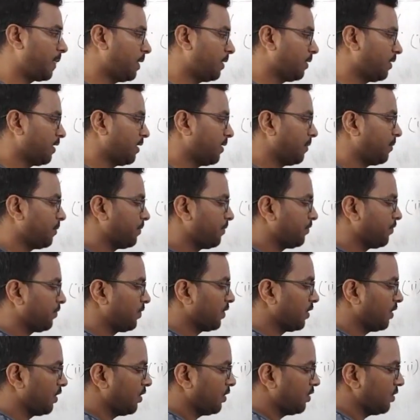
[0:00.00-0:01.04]
Okay,
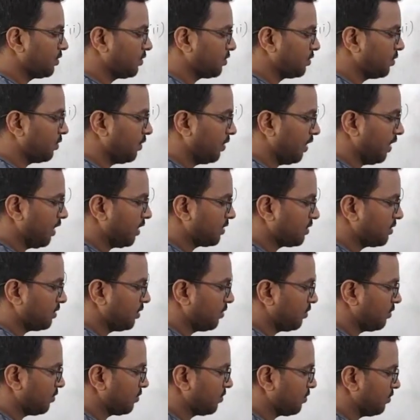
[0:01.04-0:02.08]
so x
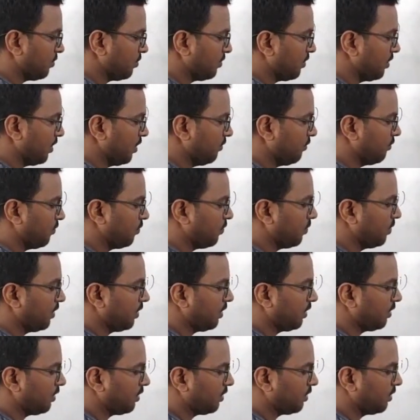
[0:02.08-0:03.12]
equals to, if you
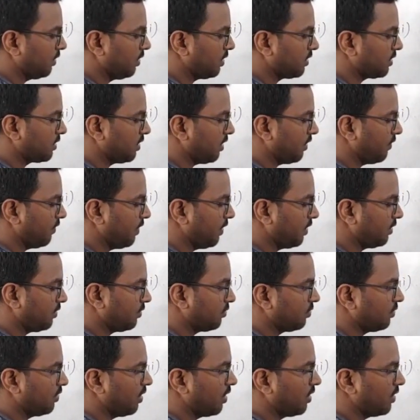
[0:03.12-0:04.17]
bring this 7
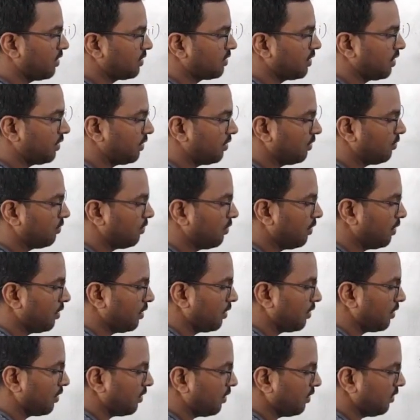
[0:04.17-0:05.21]
to the other side, it will
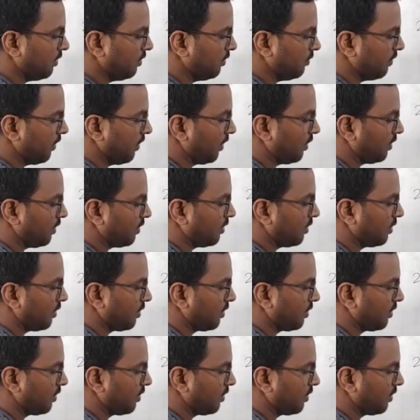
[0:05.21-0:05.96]
divide.